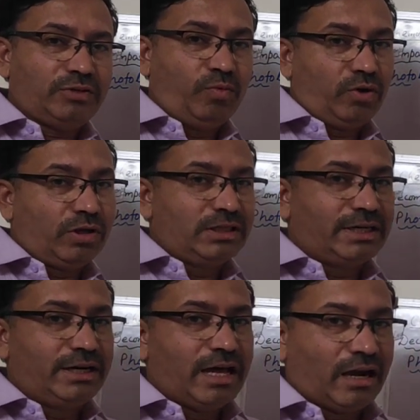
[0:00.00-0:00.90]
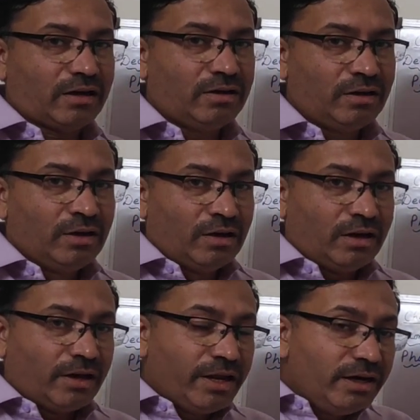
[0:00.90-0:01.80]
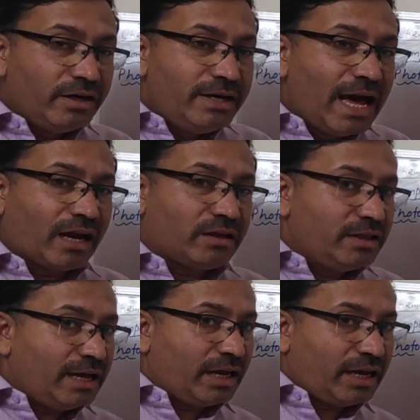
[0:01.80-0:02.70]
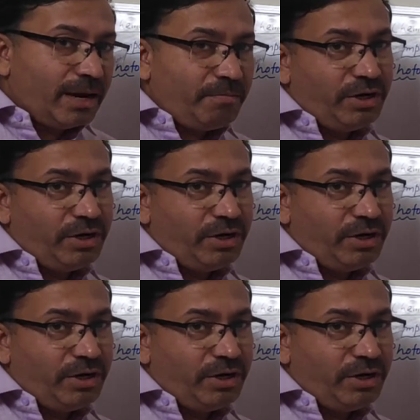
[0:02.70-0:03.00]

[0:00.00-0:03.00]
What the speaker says: bottles and they are kept